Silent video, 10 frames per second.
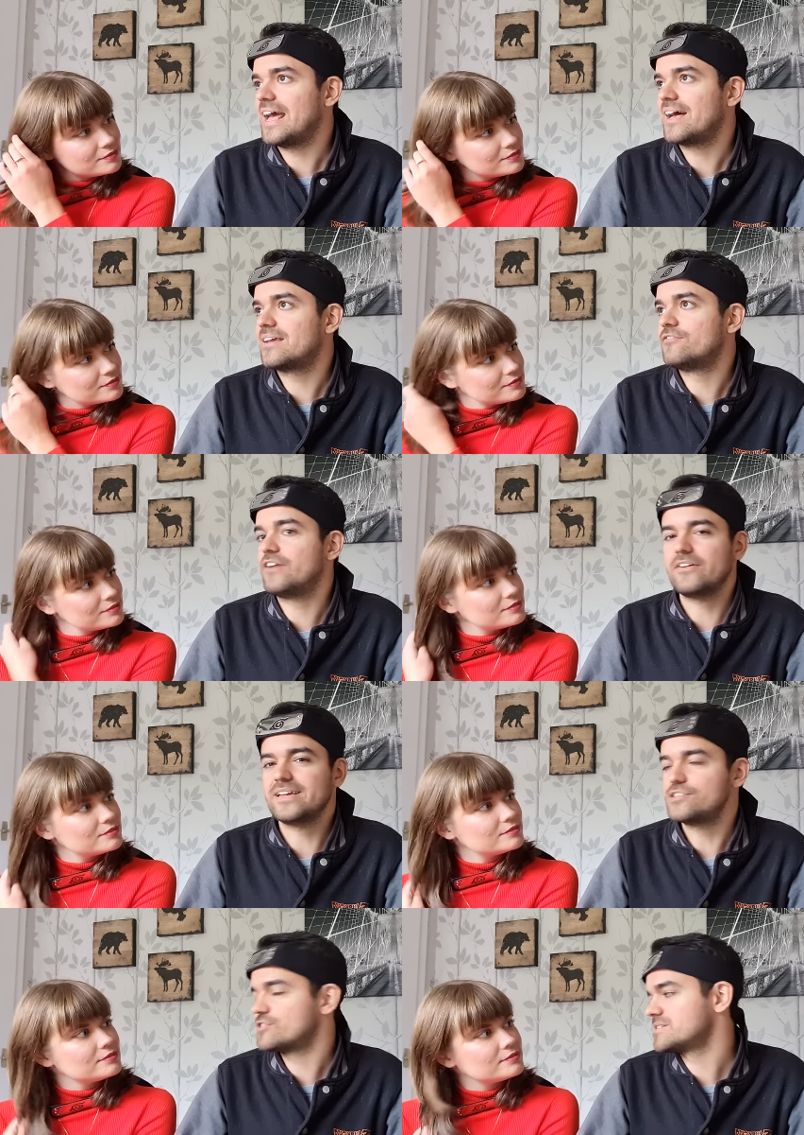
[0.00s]
Speaker 1: And
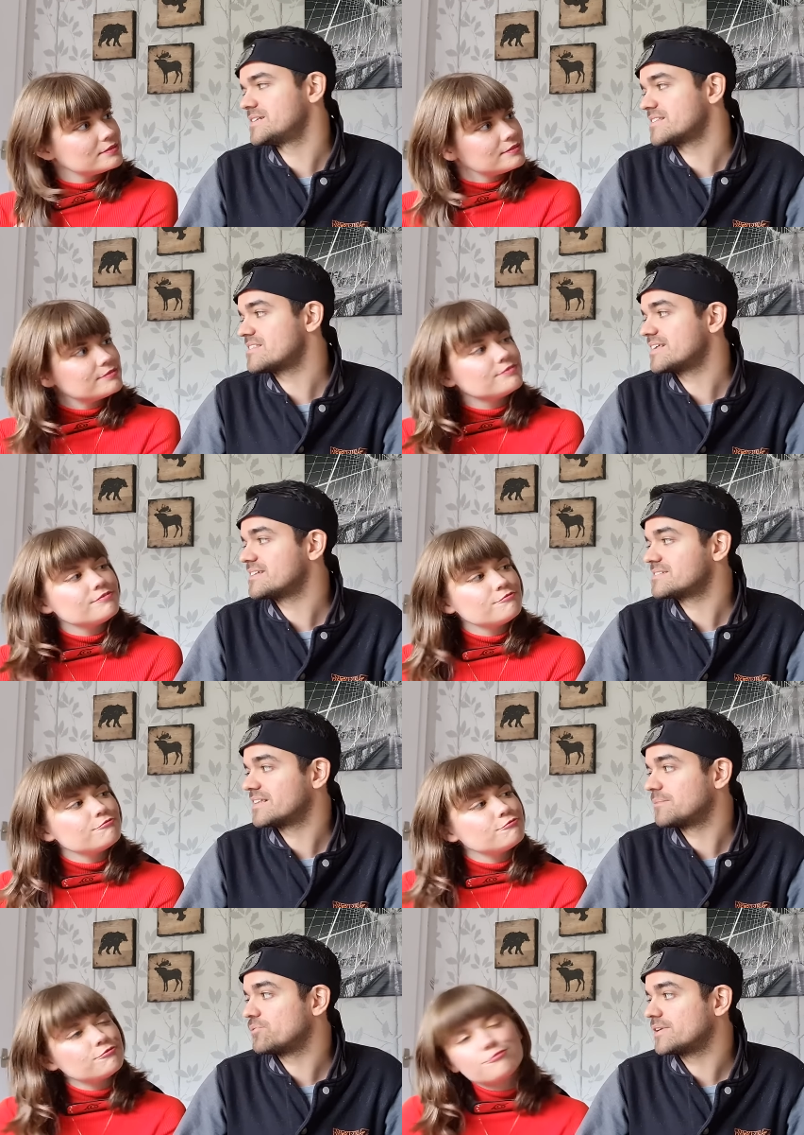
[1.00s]
very interesting the things
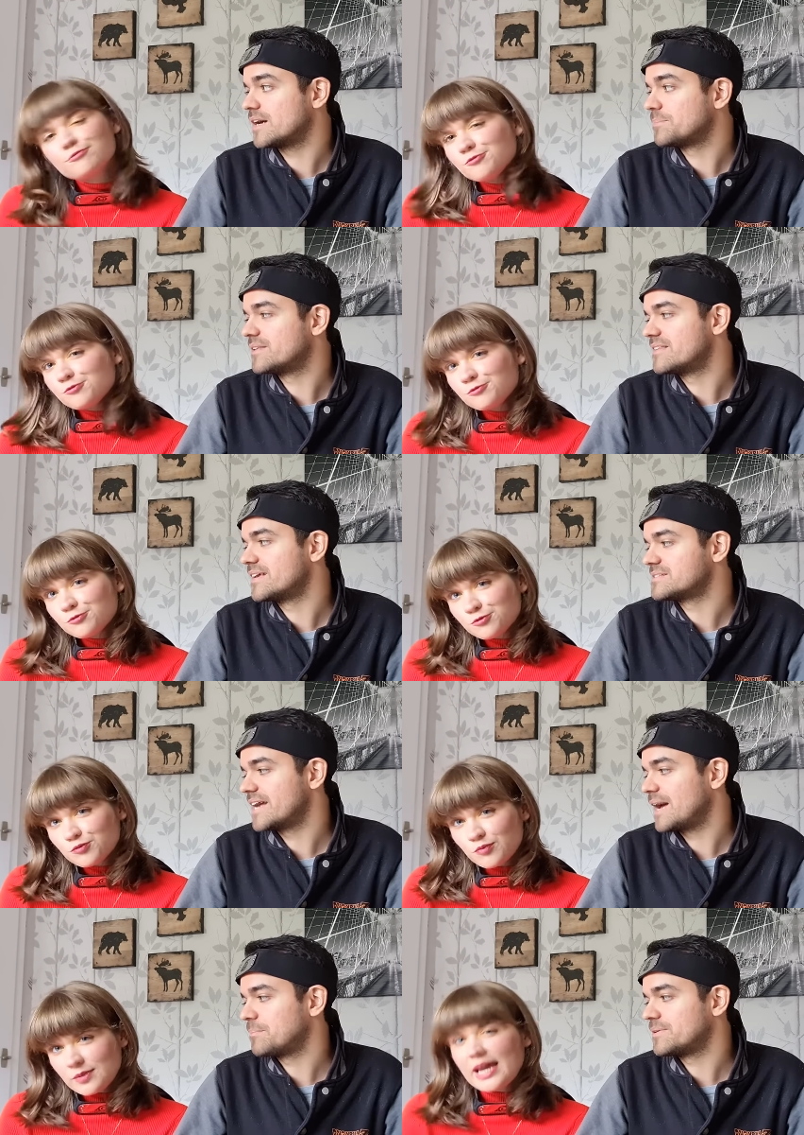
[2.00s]
that they bring up and
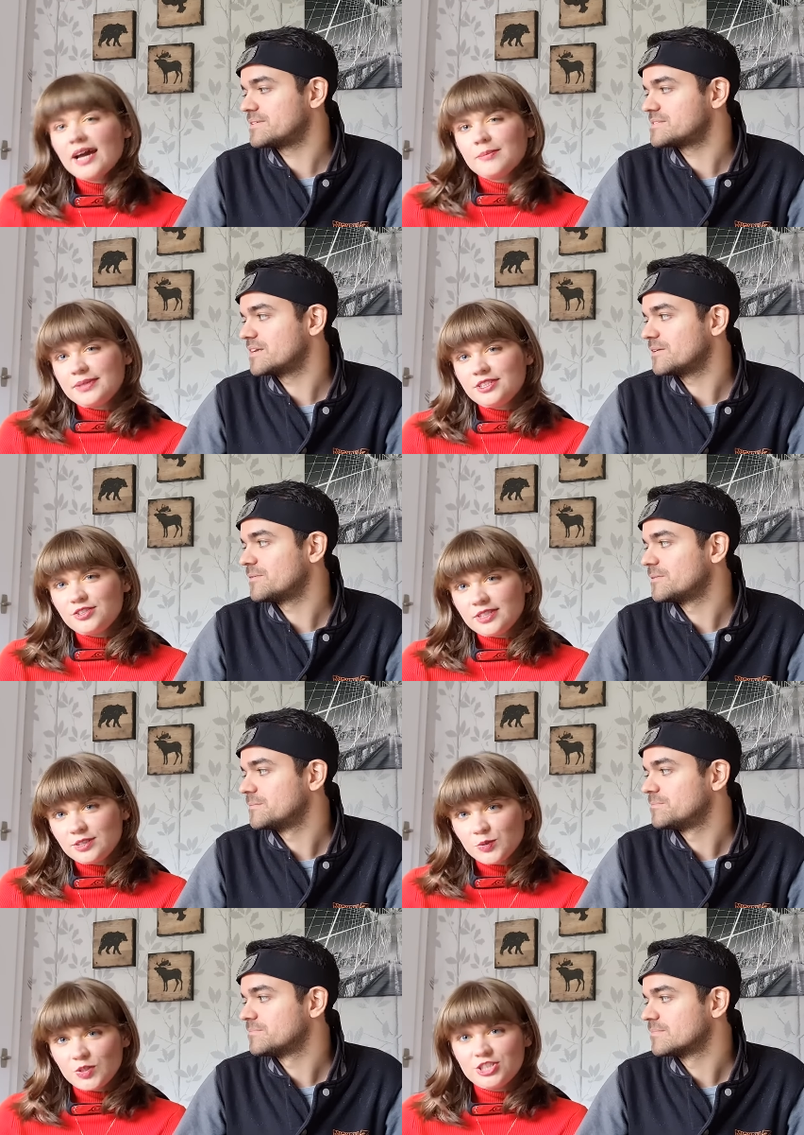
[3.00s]
things that happen. I'm so.
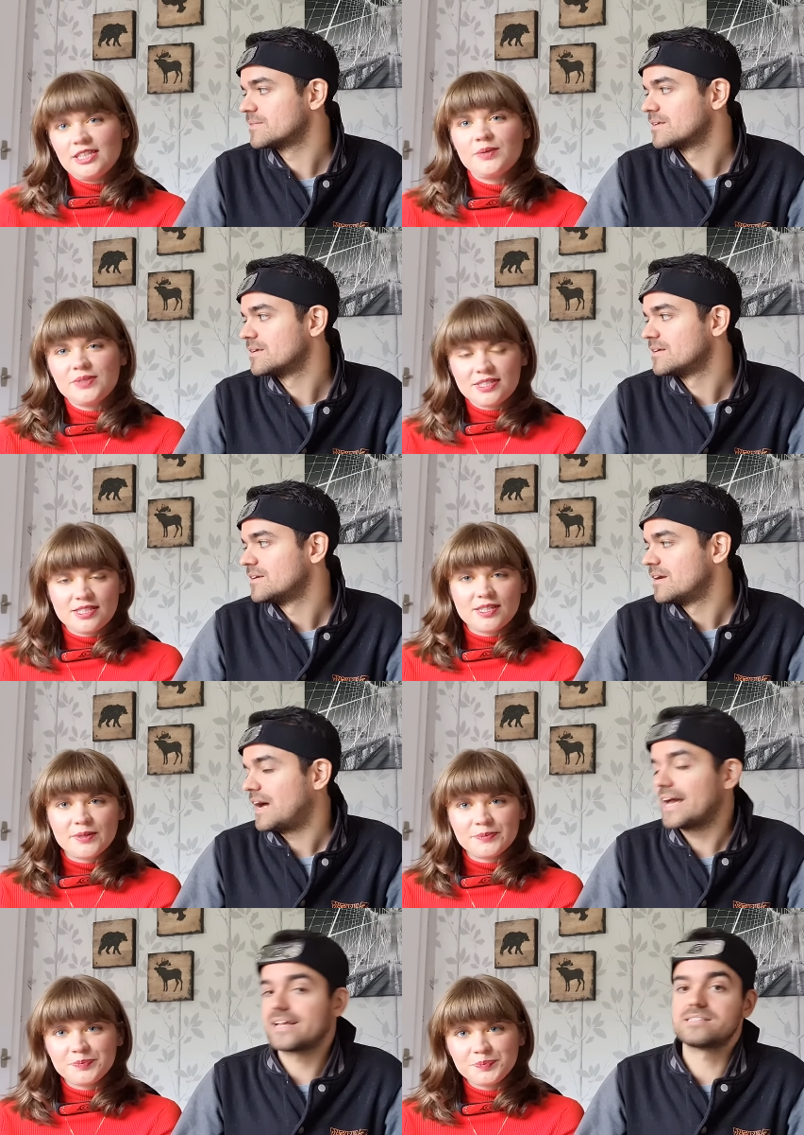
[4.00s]
intrigued to watch that one.
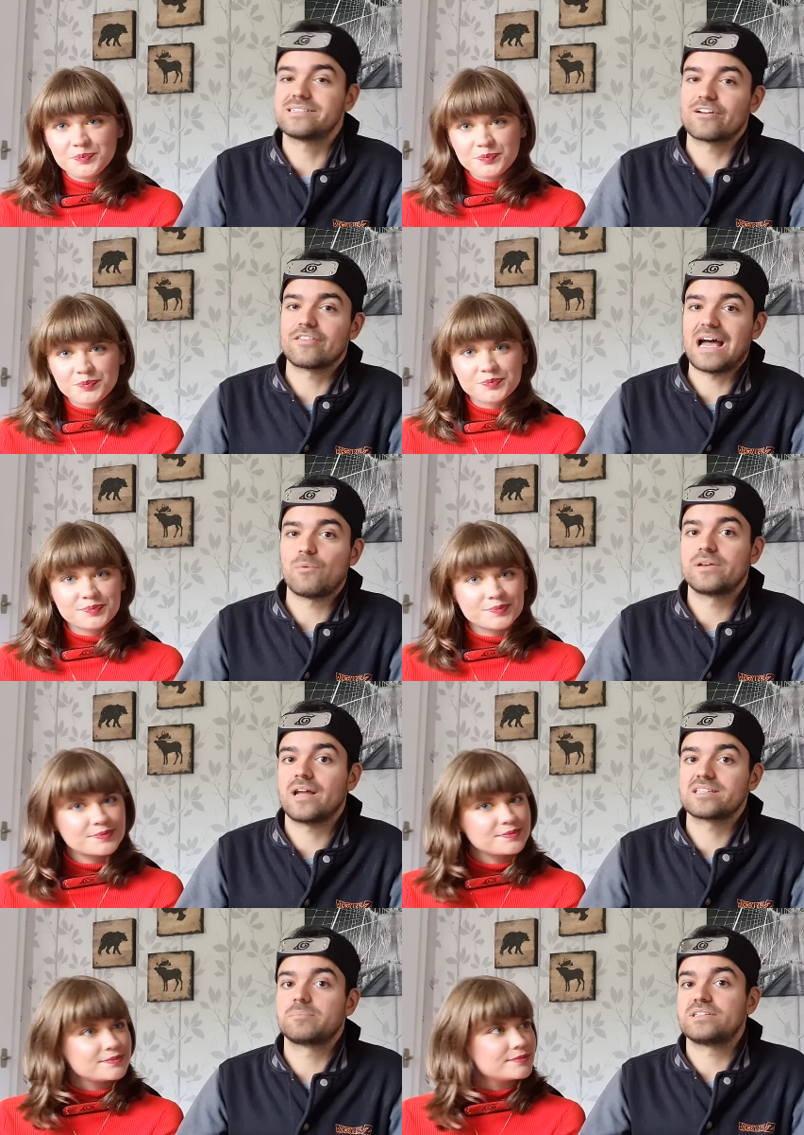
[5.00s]
So. I consider that
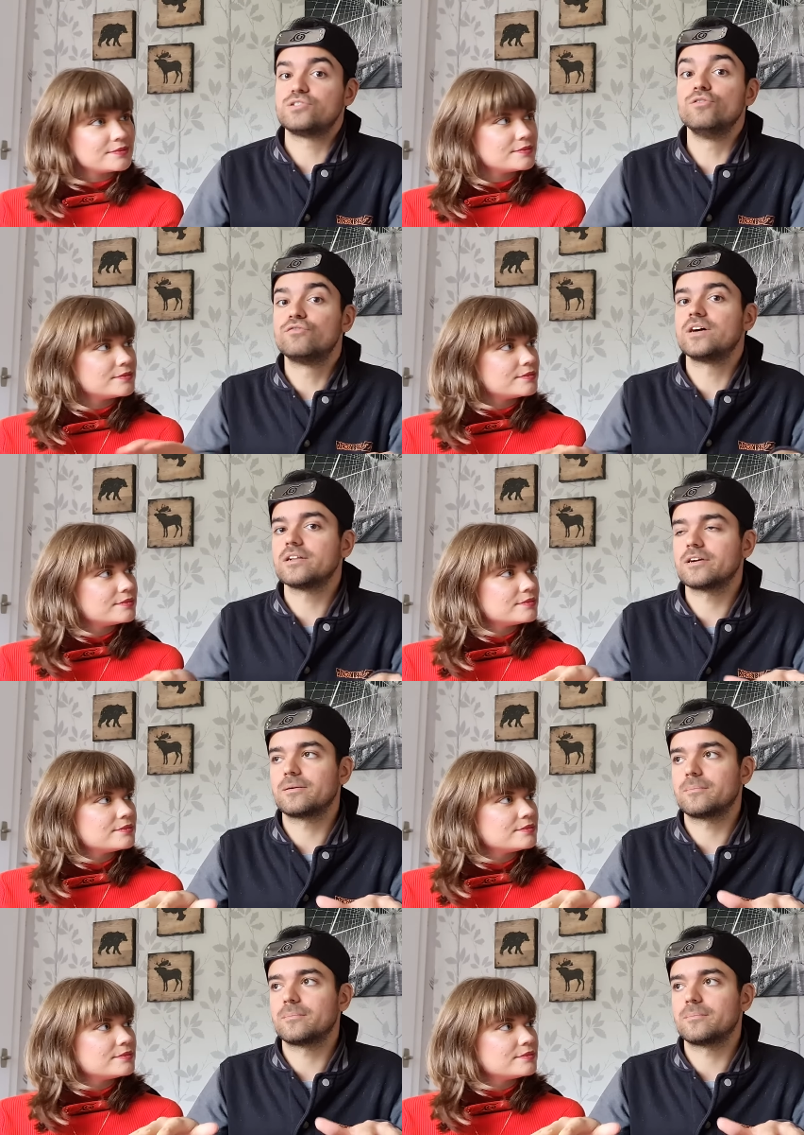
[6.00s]
one not to be too filler